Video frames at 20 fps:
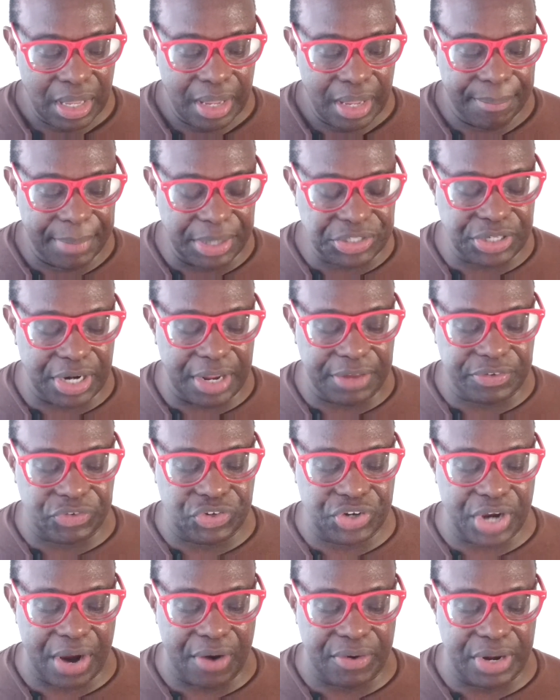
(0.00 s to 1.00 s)
Missionaries of
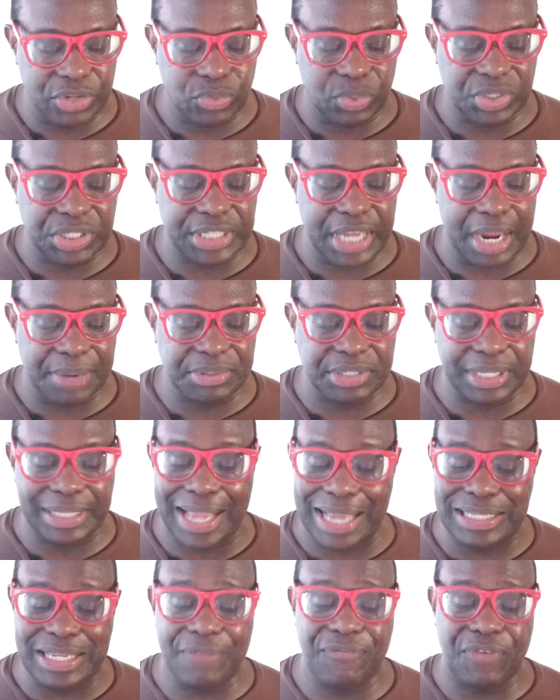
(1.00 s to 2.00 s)
Charity was established in
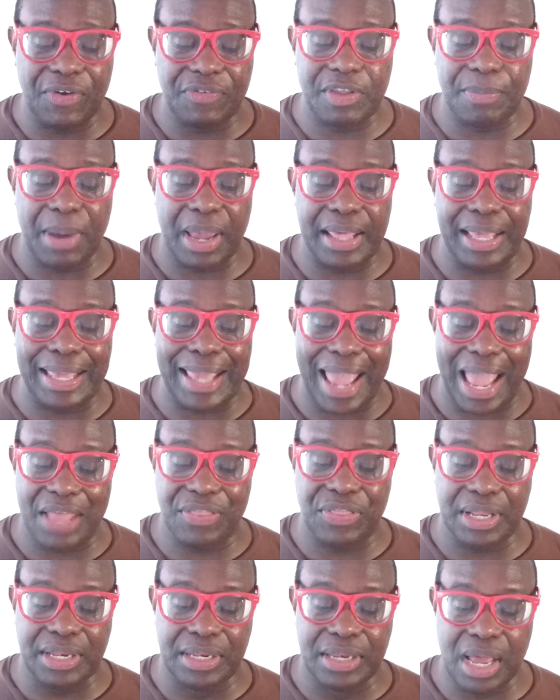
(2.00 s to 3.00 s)
1950 by a
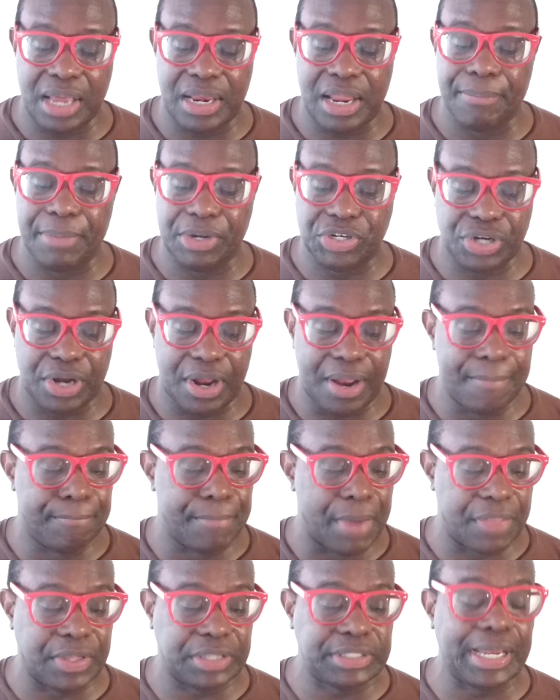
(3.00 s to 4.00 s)
Catholic nun and missionary
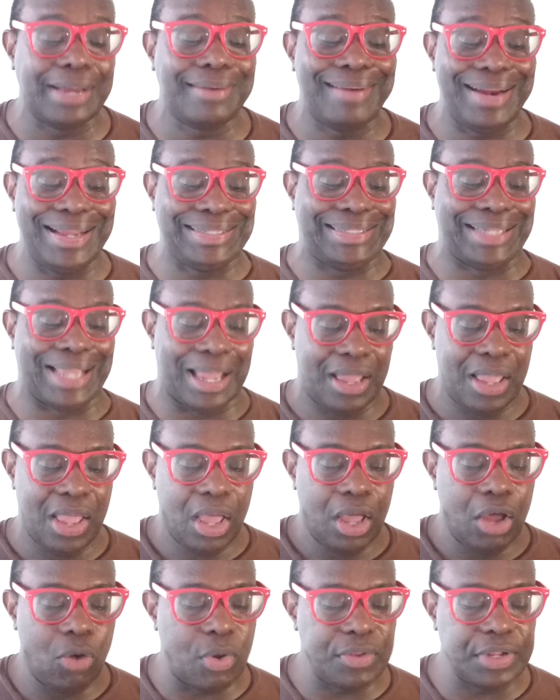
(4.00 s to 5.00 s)
Mother Teresa,
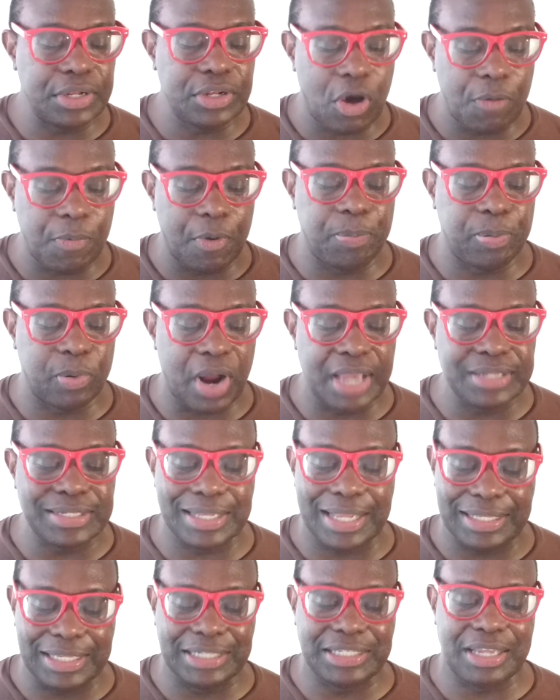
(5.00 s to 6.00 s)
who won a Nobel Prize
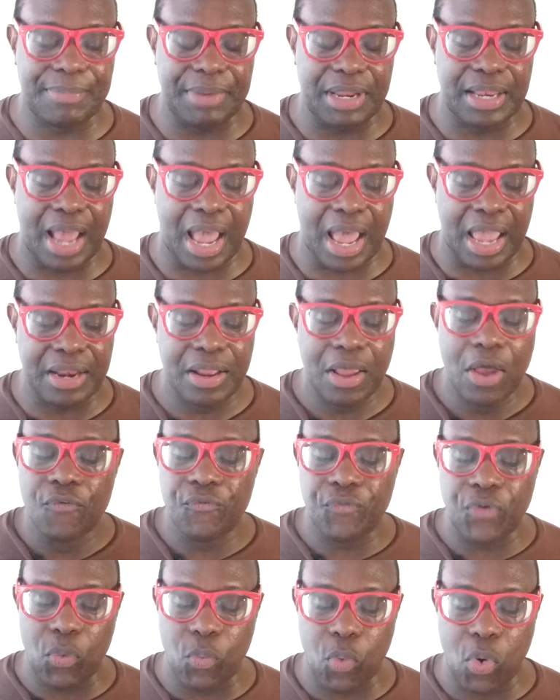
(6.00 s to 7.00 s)
in 1979
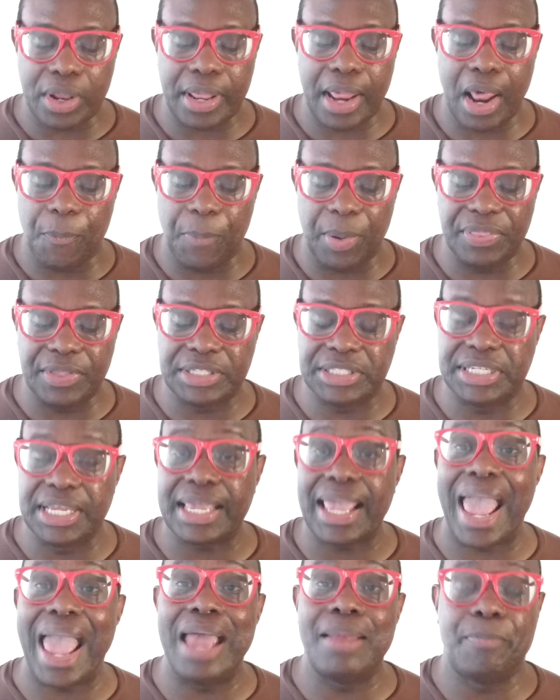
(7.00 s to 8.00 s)
for her work helping the
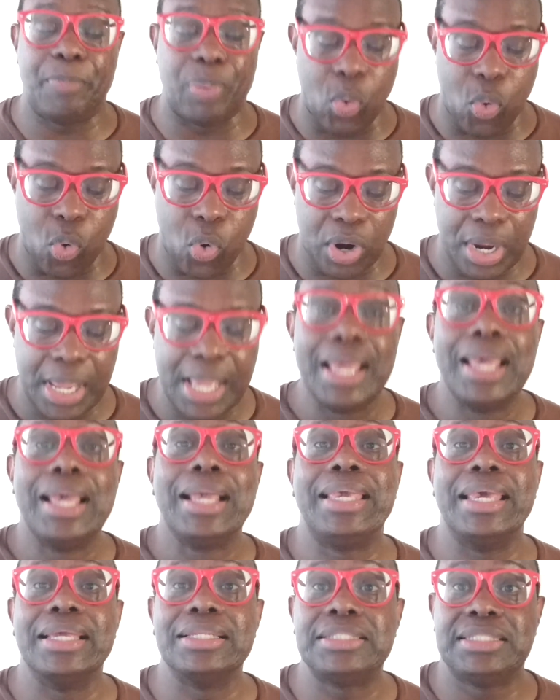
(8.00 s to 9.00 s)
sick and poor
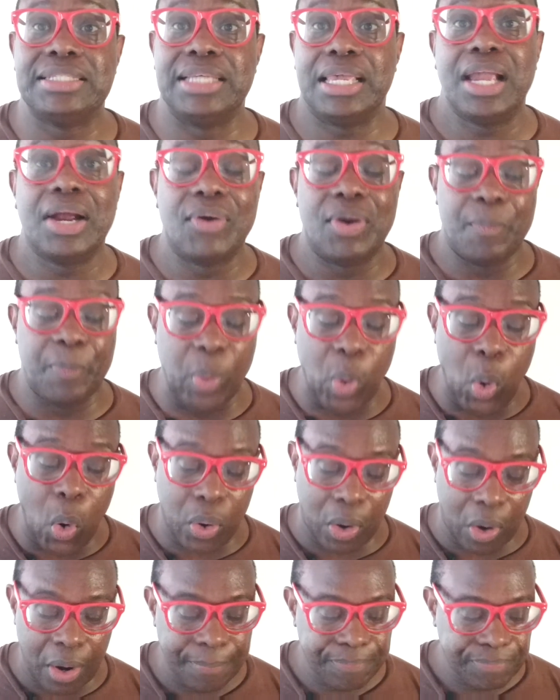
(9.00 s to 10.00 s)
get sicker and
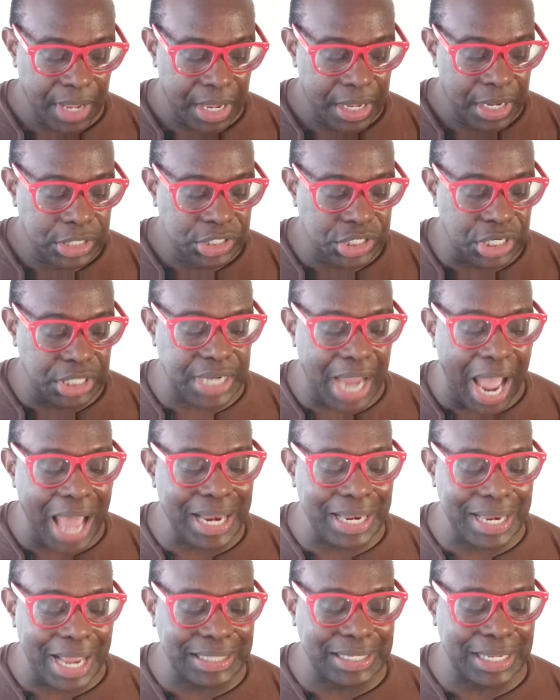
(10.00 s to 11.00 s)
poorer. She
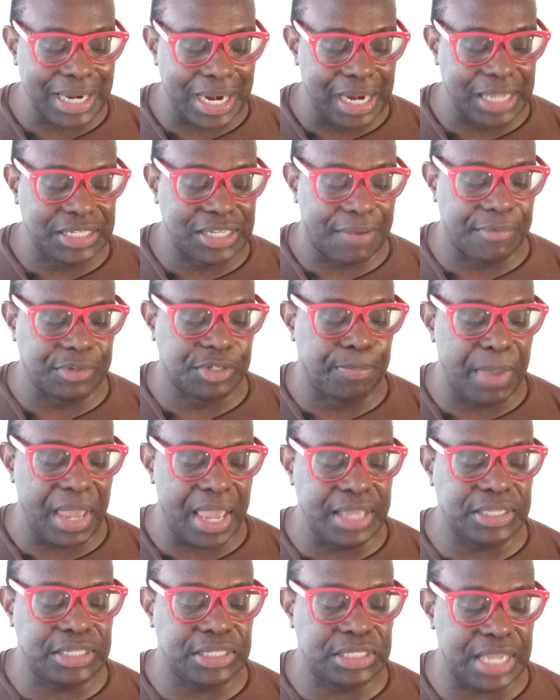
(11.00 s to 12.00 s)
died in 1997, was
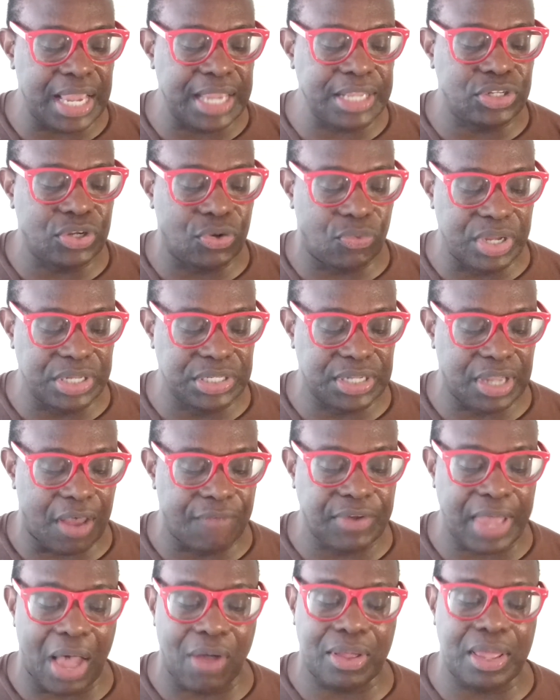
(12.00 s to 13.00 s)
made Saint Teresa
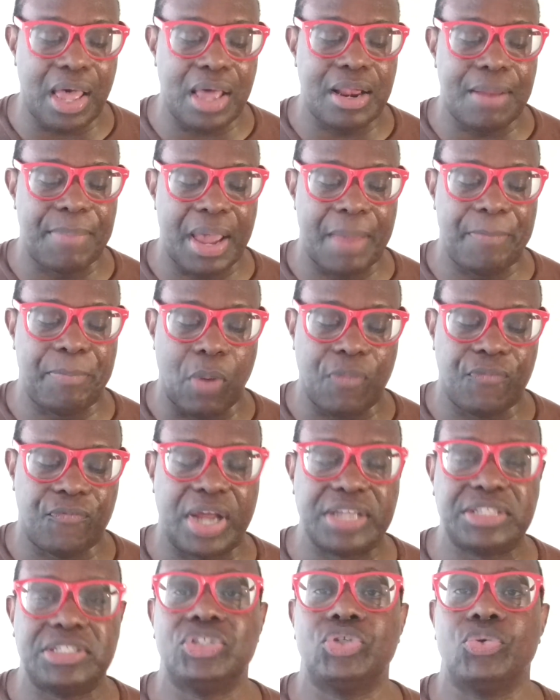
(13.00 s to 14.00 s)
of Calcutta by Pope
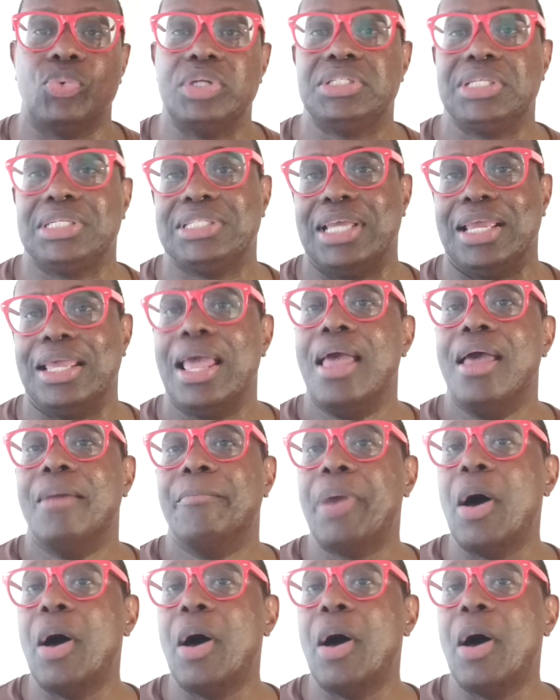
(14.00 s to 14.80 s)
Francis in 2016.